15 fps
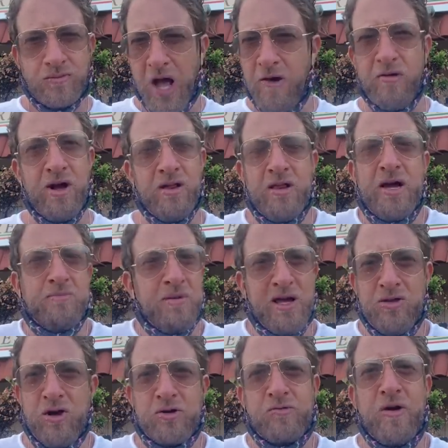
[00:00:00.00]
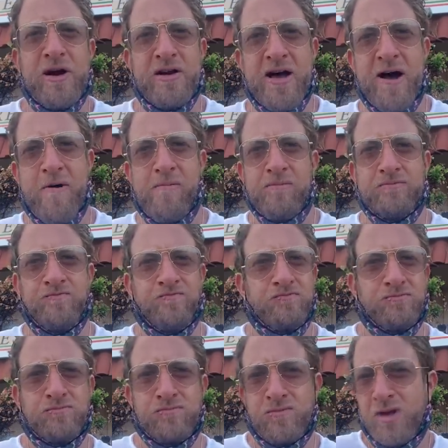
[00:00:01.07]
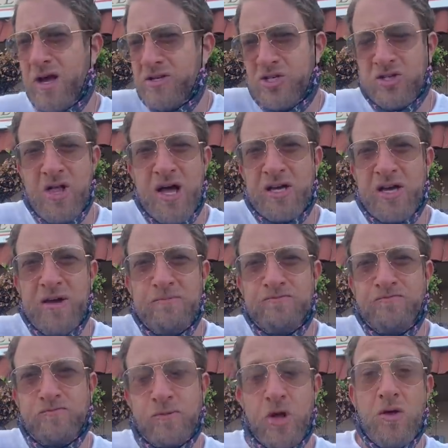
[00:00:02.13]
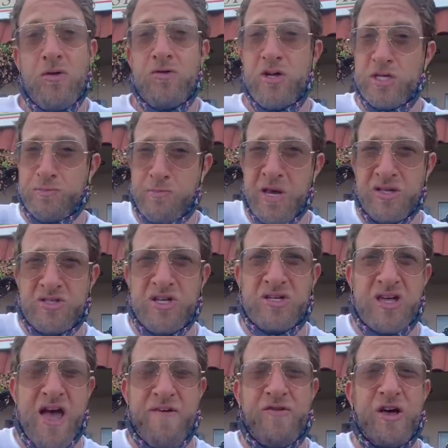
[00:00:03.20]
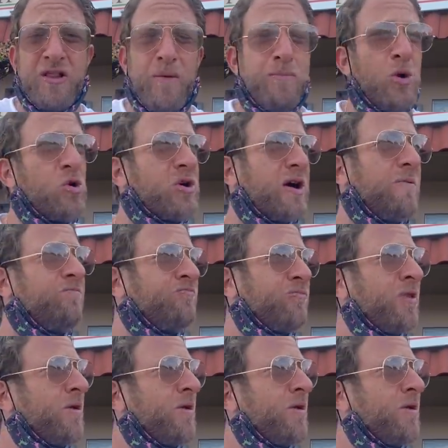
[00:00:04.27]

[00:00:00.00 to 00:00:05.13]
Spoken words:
I really like my look right now. I just like it. This pizza, Cafe La Buca.